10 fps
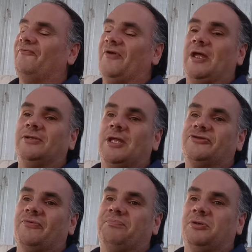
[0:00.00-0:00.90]
found
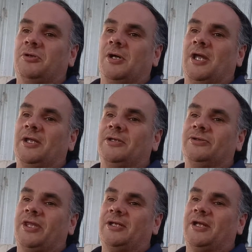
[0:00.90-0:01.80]
that support
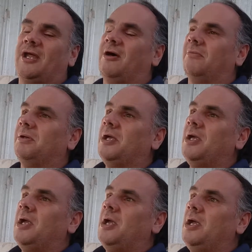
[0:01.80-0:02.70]
and that help.
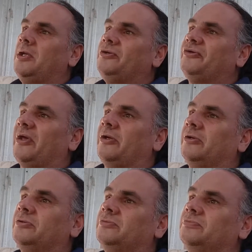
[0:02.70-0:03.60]

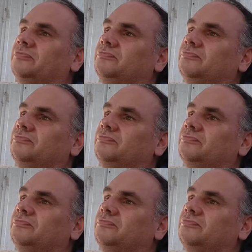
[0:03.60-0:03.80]
So